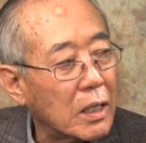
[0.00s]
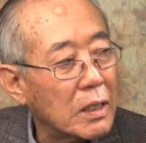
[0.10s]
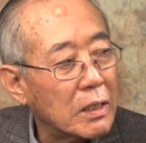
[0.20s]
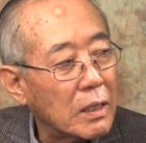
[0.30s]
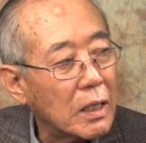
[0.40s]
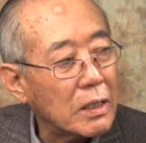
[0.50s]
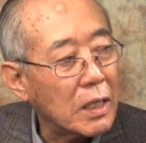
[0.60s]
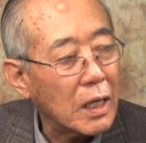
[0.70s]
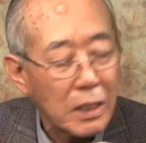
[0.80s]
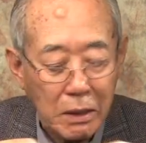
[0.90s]
Mm-hmm. And
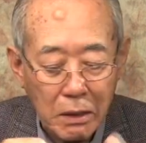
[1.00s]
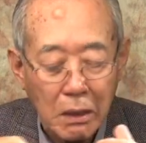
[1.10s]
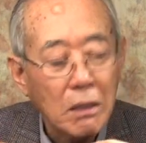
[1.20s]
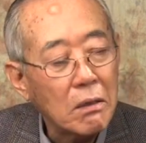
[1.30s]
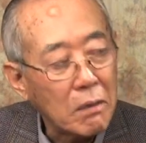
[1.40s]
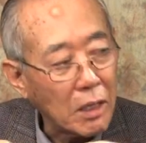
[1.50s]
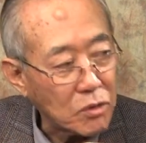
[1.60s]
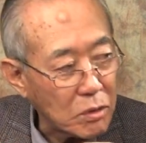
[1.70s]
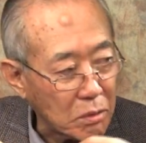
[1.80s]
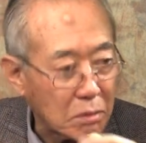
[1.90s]
then
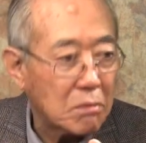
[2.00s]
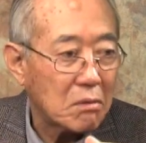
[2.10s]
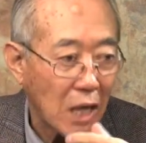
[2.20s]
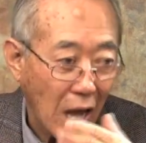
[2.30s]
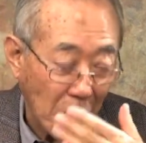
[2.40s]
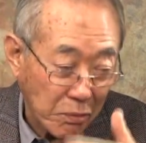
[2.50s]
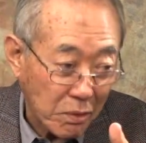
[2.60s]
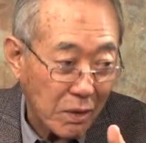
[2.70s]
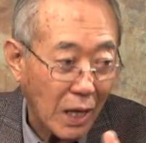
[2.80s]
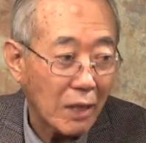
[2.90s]

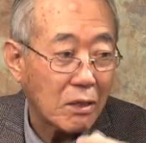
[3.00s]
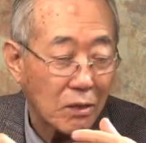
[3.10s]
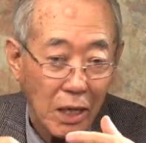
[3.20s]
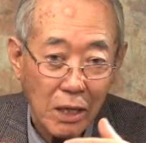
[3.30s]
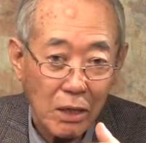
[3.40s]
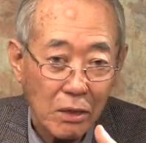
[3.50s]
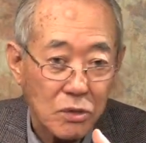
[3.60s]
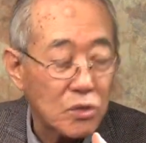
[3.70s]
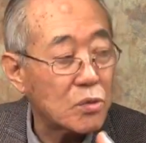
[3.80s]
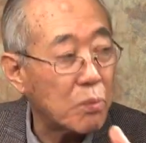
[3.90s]
after that they
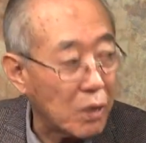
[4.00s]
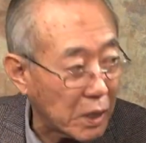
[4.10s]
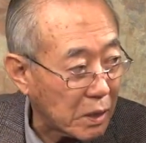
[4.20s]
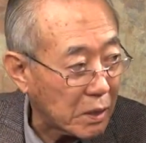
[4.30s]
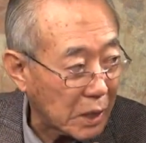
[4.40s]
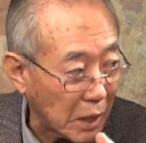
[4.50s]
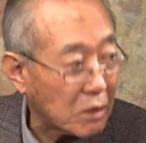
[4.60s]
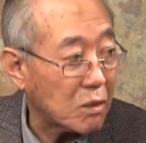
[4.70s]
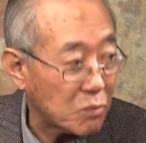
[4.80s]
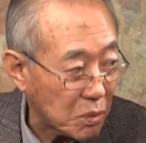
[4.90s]

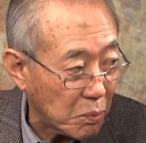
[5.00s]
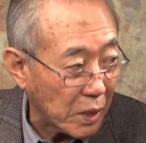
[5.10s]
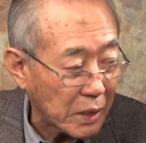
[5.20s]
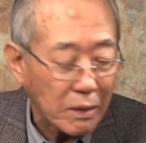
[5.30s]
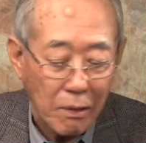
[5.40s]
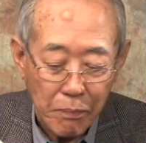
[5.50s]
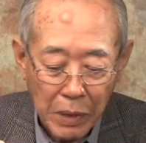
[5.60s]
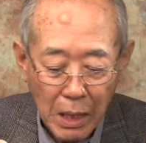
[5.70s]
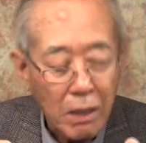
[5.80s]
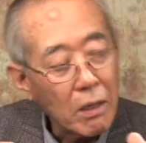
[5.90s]
got them split.
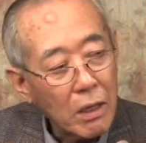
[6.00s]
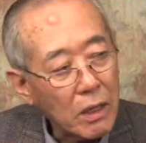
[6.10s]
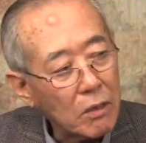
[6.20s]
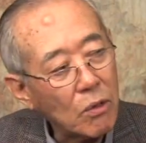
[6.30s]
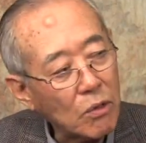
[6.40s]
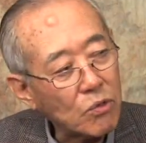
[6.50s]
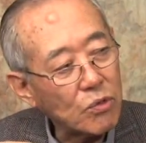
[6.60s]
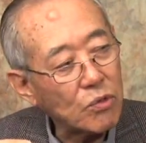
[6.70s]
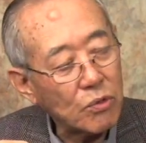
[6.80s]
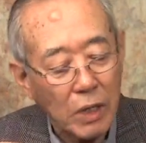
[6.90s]
In order
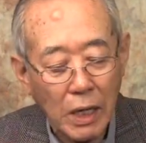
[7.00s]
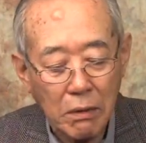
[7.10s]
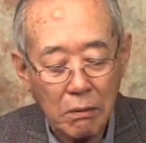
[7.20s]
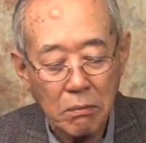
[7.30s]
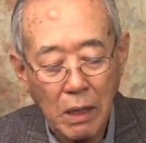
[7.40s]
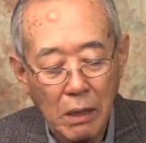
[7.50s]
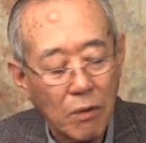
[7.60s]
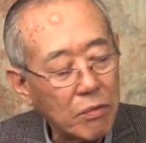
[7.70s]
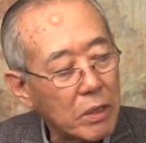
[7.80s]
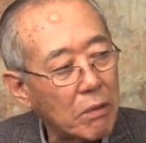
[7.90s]
to do that, well, a
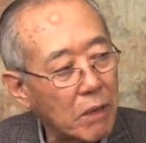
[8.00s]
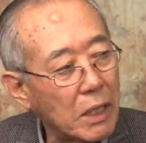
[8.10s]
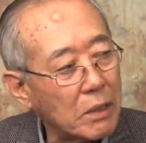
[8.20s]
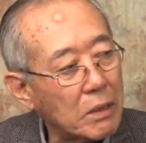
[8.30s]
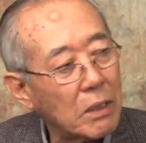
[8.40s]
figure-8